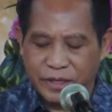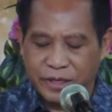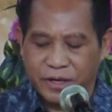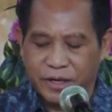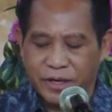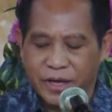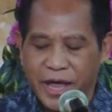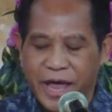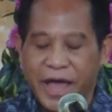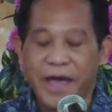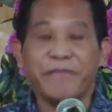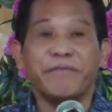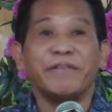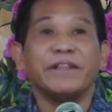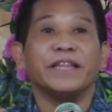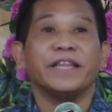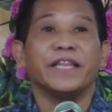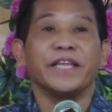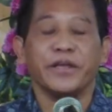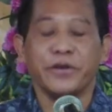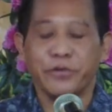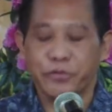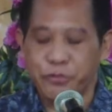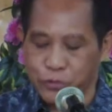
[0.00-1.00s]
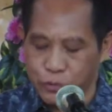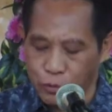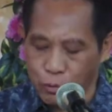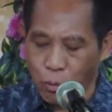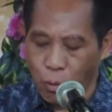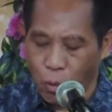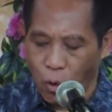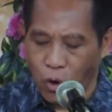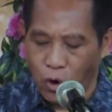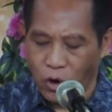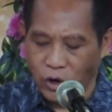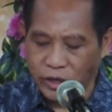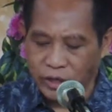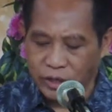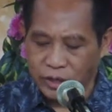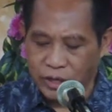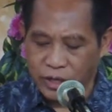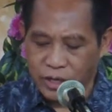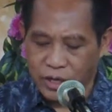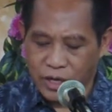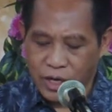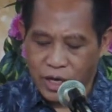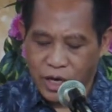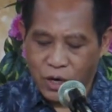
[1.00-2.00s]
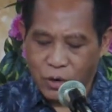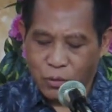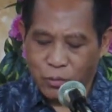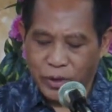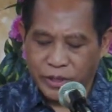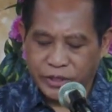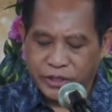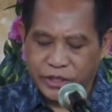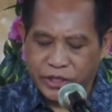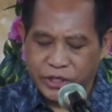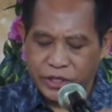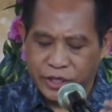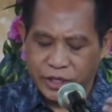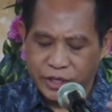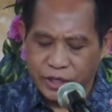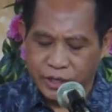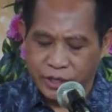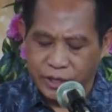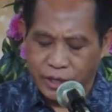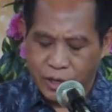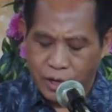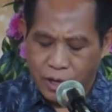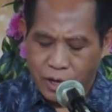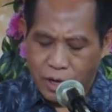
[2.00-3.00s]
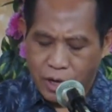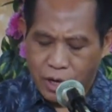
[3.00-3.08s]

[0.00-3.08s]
the heavenly reward which he